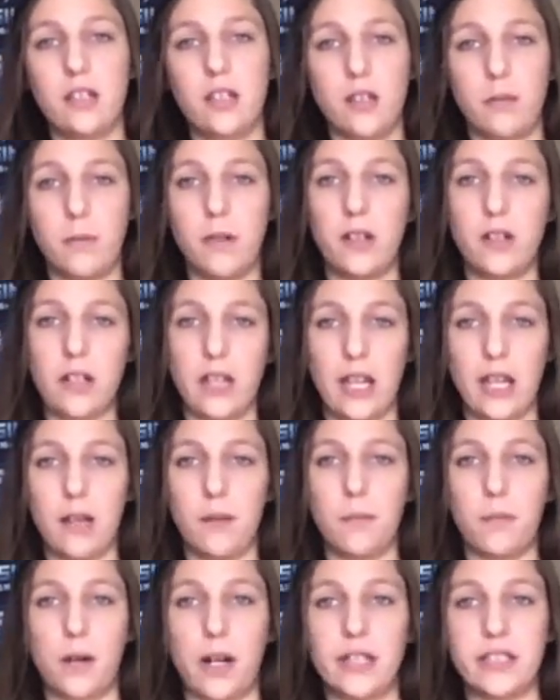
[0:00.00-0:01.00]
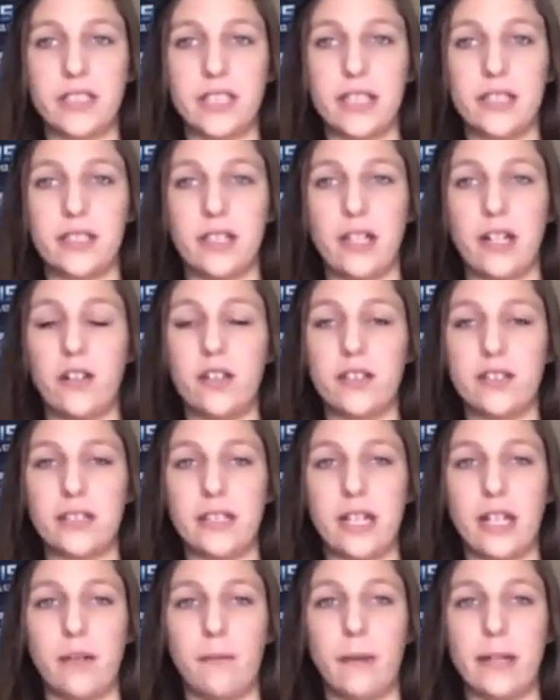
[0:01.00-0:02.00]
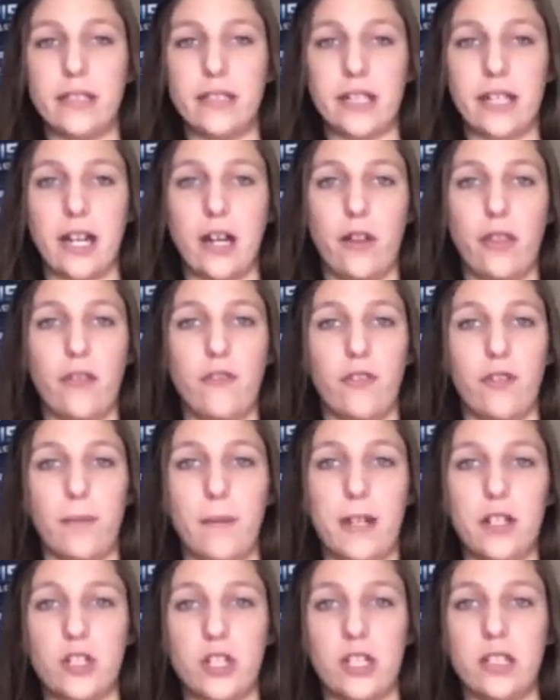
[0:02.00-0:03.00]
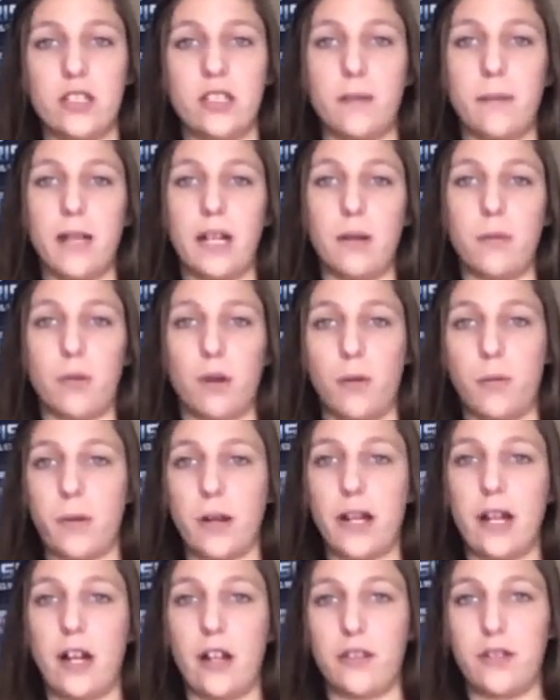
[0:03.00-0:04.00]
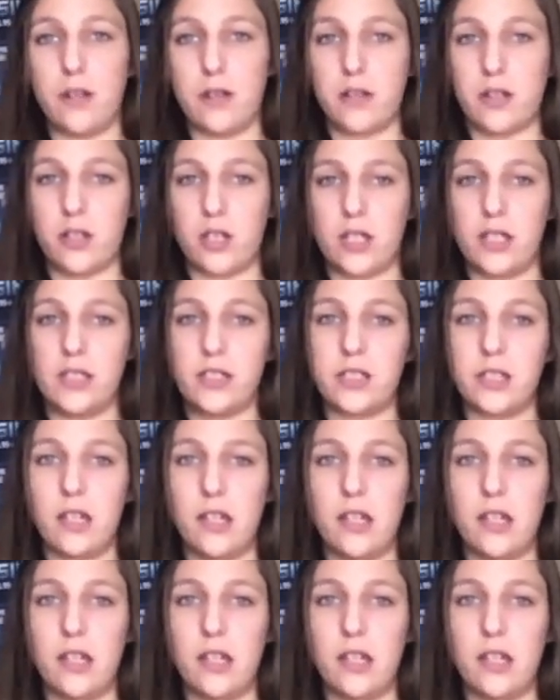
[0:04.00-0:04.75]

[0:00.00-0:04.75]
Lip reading: communicate, process, and understand basic health information to make appropriate health decisions.